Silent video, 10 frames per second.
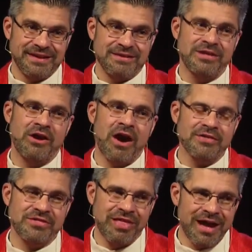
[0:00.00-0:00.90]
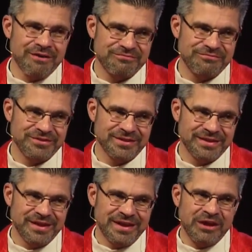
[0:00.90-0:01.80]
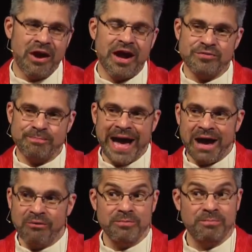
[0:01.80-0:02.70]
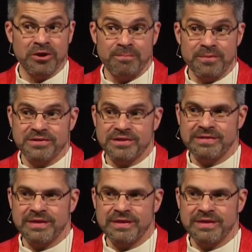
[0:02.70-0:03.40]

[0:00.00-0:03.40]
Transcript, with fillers: to God's love, God's power and purposes, and the